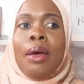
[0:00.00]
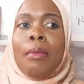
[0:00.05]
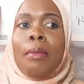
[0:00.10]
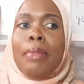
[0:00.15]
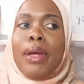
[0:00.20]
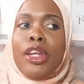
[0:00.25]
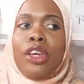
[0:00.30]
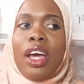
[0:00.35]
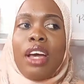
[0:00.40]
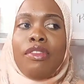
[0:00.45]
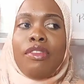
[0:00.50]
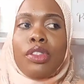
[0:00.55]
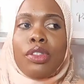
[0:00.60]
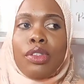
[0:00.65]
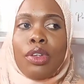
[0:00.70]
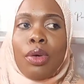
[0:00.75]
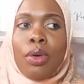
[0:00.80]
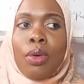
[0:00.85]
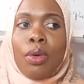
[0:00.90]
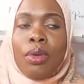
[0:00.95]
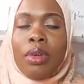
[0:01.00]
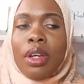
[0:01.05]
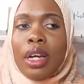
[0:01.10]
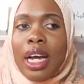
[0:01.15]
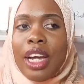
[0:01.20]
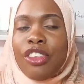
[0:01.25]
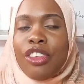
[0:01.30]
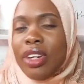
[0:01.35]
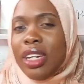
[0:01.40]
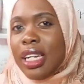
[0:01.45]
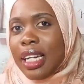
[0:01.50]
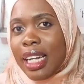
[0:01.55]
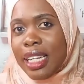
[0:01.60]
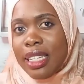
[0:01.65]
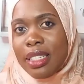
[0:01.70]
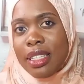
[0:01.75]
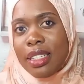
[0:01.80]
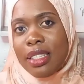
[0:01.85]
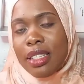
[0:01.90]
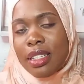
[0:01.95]
But you have to know, a trading
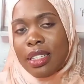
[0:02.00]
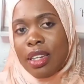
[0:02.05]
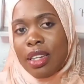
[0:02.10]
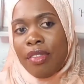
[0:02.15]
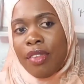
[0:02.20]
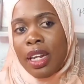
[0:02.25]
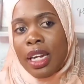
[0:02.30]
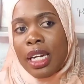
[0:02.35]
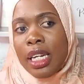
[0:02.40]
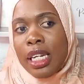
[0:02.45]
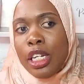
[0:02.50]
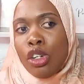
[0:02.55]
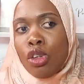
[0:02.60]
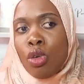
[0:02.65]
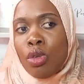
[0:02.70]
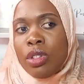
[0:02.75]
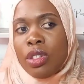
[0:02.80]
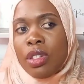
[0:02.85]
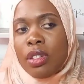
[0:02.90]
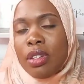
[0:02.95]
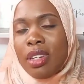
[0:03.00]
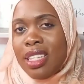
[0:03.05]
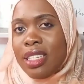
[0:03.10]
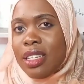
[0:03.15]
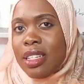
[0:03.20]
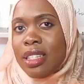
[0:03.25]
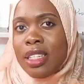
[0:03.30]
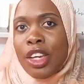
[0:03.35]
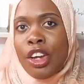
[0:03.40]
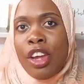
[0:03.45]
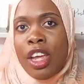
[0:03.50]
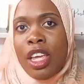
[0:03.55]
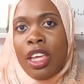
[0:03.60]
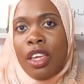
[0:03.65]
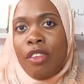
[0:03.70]
license is definitely not necessary